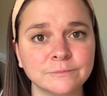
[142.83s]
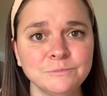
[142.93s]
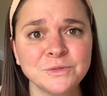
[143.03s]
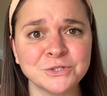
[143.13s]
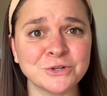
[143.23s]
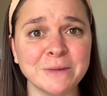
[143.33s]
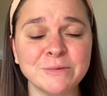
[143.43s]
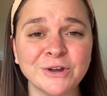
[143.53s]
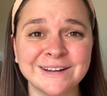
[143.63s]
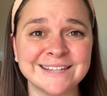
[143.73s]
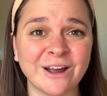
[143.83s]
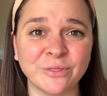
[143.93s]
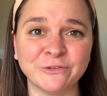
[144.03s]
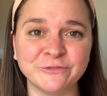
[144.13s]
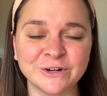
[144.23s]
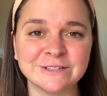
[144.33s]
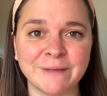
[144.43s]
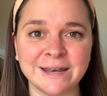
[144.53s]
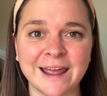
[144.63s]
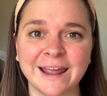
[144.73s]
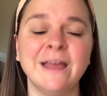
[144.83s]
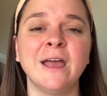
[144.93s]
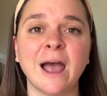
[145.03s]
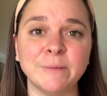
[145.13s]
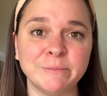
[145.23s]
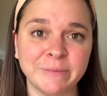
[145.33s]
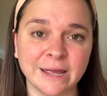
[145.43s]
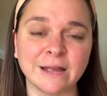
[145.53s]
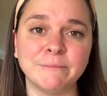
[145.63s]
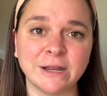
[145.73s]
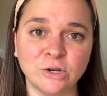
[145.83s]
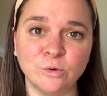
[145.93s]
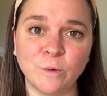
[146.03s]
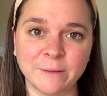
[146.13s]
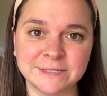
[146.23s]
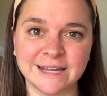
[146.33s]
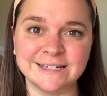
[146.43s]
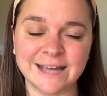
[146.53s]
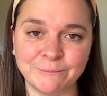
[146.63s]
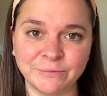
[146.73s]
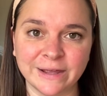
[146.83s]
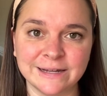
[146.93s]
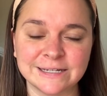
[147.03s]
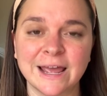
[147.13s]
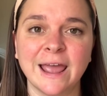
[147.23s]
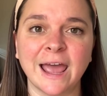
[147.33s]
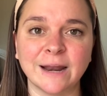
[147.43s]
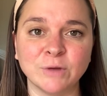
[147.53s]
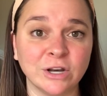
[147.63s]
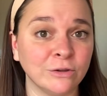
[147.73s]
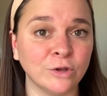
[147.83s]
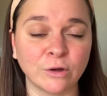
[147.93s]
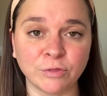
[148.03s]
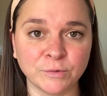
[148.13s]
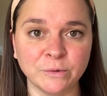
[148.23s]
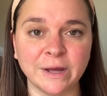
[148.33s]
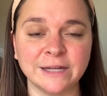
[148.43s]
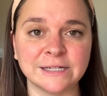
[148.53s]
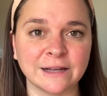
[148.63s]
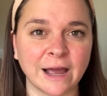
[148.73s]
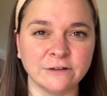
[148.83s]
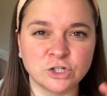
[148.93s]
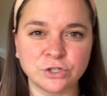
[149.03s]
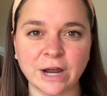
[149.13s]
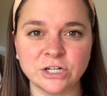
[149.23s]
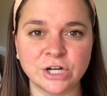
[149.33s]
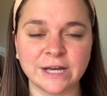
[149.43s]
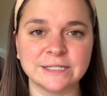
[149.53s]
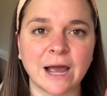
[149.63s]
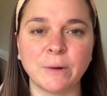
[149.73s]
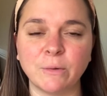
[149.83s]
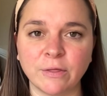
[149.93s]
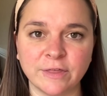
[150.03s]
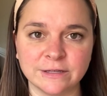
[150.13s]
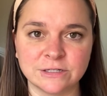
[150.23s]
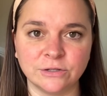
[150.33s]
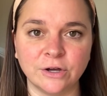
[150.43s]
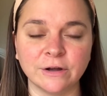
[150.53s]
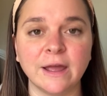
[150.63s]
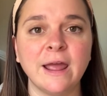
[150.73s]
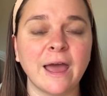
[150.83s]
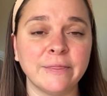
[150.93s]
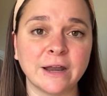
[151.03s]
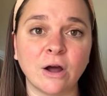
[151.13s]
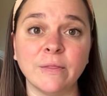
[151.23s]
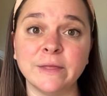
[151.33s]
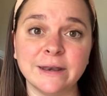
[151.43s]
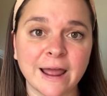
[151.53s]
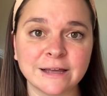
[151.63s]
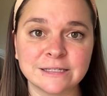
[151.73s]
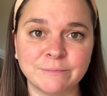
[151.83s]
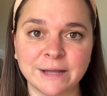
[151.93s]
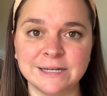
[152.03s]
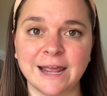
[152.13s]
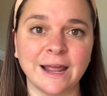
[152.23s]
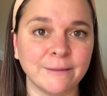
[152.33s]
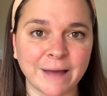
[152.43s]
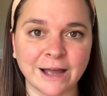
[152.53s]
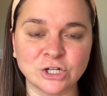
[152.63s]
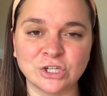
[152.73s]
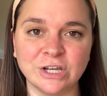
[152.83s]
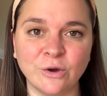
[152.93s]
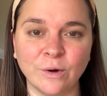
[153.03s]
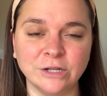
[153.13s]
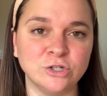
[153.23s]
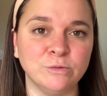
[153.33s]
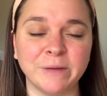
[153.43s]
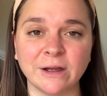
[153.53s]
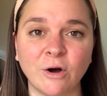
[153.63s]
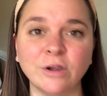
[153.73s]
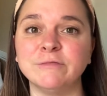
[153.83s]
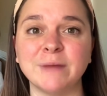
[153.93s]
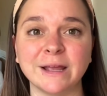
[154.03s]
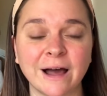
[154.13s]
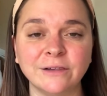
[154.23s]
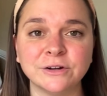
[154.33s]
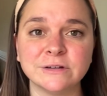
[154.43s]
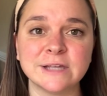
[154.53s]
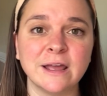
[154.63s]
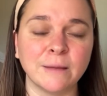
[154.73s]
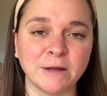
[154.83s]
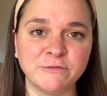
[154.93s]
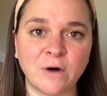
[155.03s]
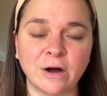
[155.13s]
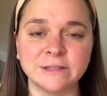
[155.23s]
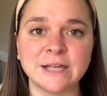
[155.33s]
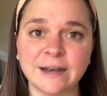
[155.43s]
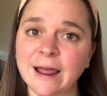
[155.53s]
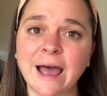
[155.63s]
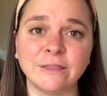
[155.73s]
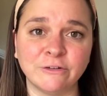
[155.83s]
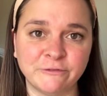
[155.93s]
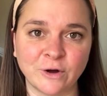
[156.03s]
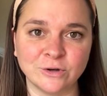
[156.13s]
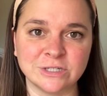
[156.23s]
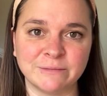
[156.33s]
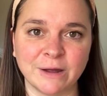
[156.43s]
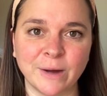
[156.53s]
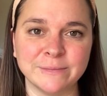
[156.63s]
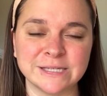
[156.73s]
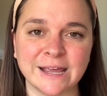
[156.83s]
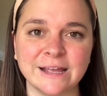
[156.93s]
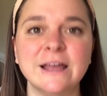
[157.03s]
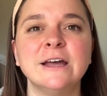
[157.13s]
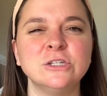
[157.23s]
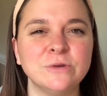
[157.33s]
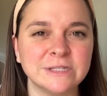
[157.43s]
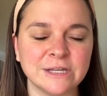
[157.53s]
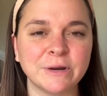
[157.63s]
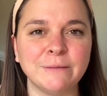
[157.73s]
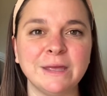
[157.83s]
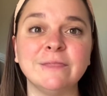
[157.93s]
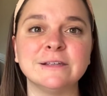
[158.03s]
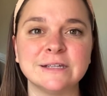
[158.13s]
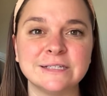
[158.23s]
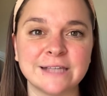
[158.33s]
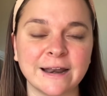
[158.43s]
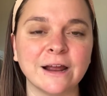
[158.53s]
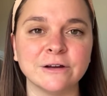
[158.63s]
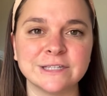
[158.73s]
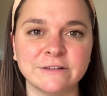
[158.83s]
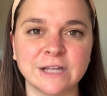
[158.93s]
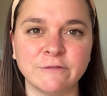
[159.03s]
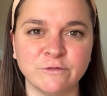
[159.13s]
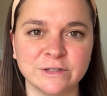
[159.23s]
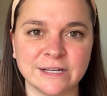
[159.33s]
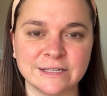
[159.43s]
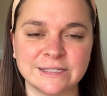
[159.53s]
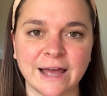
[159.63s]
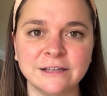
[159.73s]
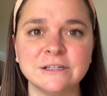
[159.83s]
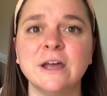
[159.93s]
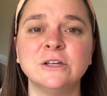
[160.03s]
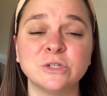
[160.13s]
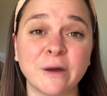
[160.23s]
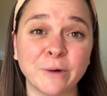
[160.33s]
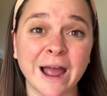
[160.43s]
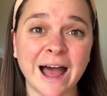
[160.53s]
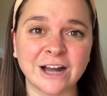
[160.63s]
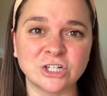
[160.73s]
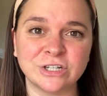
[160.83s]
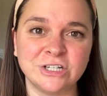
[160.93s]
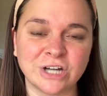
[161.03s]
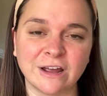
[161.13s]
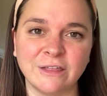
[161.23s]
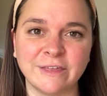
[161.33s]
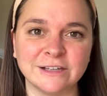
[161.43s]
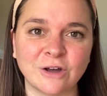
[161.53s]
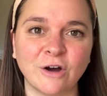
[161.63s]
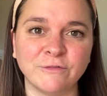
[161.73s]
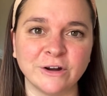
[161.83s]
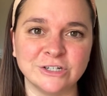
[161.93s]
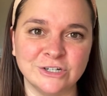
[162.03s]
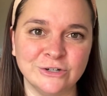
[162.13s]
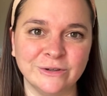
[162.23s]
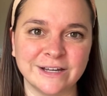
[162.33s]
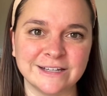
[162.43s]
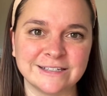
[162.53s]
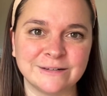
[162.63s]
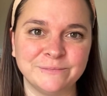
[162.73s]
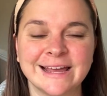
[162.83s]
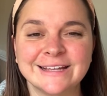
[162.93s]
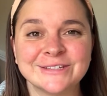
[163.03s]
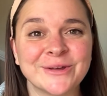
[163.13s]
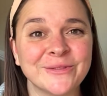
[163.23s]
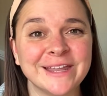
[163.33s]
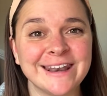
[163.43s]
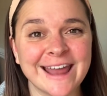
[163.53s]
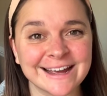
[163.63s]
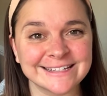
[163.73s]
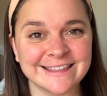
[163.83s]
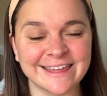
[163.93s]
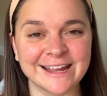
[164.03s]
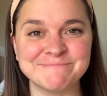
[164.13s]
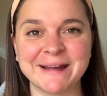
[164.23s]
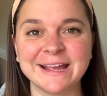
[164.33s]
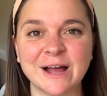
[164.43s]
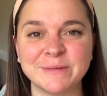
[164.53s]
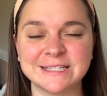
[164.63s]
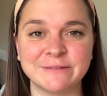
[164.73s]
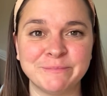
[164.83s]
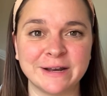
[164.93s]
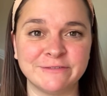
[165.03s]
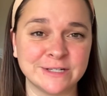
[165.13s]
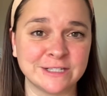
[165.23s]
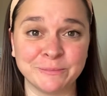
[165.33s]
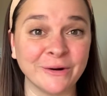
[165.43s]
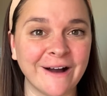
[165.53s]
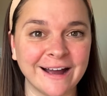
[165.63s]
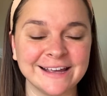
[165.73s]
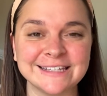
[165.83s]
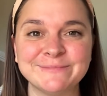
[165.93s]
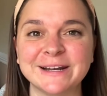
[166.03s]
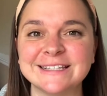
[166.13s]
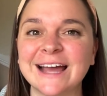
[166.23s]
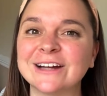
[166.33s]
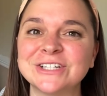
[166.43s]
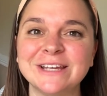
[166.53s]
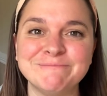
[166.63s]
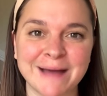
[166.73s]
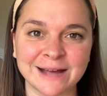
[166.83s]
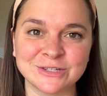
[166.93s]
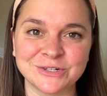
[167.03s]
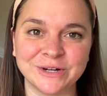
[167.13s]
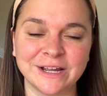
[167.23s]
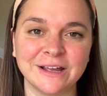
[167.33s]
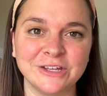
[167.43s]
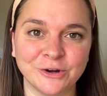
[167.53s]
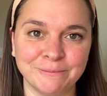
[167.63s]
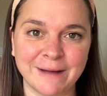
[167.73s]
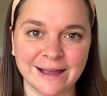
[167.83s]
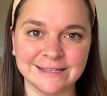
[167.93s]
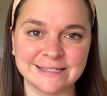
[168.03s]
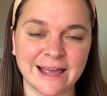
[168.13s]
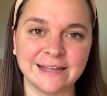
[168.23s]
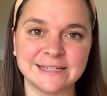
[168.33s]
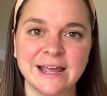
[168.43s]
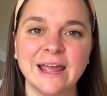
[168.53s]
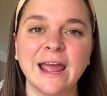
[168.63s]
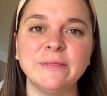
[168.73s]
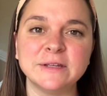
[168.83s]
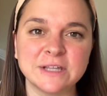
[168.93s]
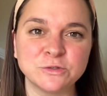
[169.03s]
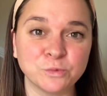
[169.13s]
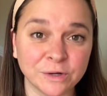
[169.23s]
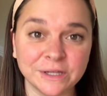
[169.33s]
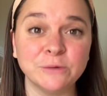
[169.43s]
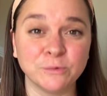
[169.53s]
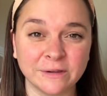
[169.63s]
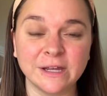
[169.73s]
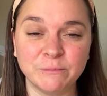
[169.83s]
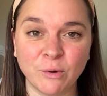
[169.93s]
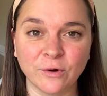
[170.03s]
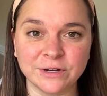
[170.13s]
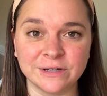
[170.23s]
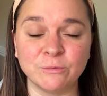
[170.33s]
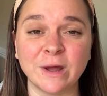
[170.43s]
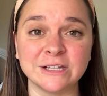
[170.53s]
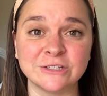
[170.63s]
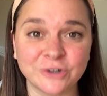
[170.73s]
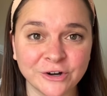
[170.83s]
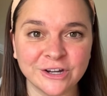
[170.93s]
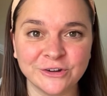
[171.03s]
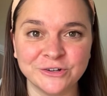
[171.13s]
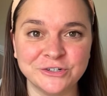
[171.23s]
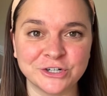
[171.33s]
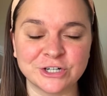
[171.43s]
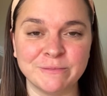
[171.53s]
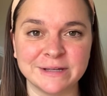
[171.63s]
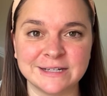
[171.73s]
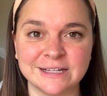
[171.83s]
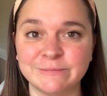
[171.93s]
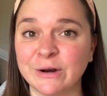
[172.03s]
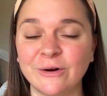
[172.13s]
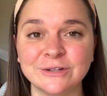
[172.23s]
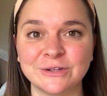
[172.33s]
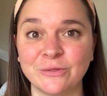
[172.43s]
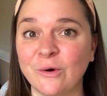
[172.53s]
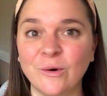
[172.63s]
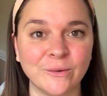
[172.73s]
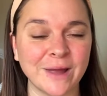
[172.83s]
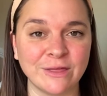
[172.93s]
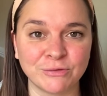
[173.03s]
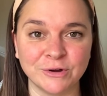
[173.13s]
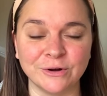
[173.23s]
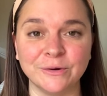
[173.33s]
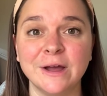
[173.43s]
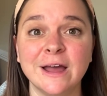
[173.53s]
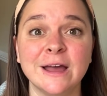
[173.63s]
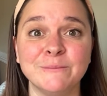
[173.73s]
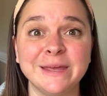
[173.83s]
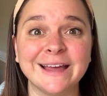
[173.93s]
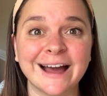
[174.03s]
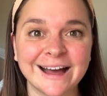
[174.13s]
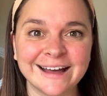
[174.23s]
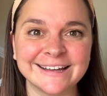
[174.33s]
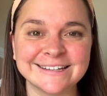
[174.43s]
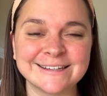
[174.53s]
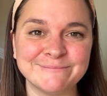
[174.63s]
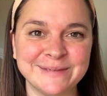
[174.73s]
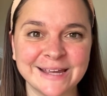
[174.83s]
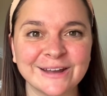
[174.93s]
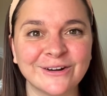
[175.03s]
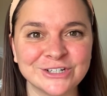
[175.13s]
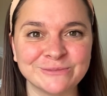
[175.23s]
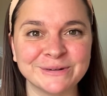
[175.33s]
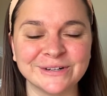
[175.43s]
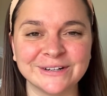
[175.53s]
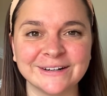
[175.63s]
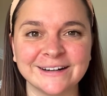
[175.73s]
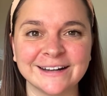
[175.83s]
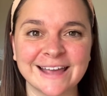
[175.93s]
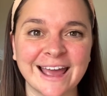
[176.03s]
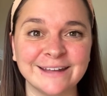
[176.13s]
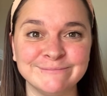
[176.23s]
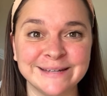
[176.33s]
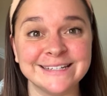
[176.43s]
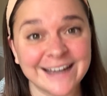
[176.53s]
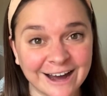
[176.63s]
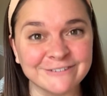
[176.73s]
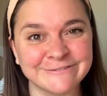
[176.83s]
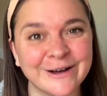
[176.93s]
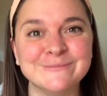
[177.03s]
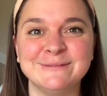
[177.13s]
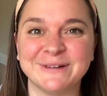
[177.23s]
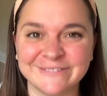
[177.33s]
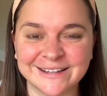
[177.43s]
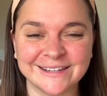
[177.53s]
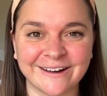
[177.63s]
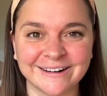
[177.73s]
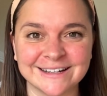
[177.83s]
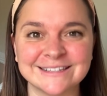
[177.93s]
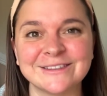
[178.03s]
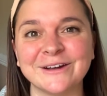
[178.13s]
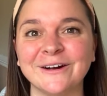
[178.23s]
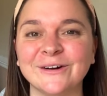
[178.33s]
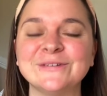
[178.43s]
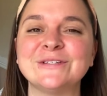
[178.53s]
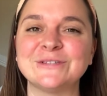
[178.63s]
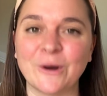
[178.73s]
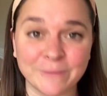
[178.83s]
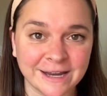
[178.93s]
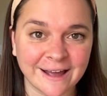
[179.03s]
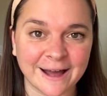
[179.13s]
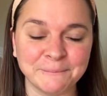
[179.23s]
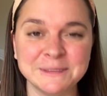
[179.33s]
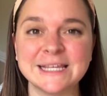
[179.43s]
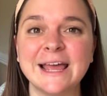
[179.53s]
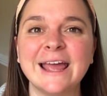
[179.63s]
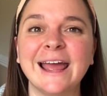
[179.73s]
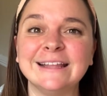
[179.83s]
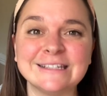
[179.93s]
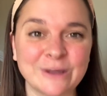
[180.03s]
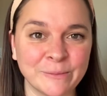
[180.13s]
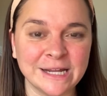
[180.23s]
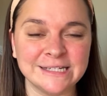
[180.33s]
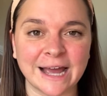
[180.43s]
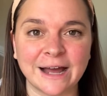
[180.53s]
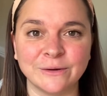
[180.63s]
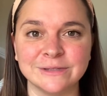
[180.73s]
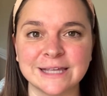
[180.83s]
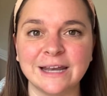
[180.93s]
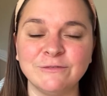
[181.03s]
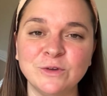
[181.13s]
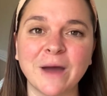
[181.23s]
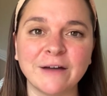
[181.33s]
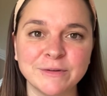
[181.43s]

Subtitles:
So maybe you're going to say on the first Monday, I'm going to pick my new website template and I'm going to look through it and kind of strategize how I want things to look. And then on the next Monday, I'm actually going to pick all of my colors and my fonts and add the photos to my website. So you can see what I mean. This is setting ourselves up for success so that we're actually checking things off our to-do list. So the next thing might come as a bit of a surprise, but it's actually mastering your mindset. And this is really, really important when starting your nutrition business, but also the whole way through, because being an entrepreneur can be tough. I'll be perfectly honest. There are so many ups and so many downs. And if you haven't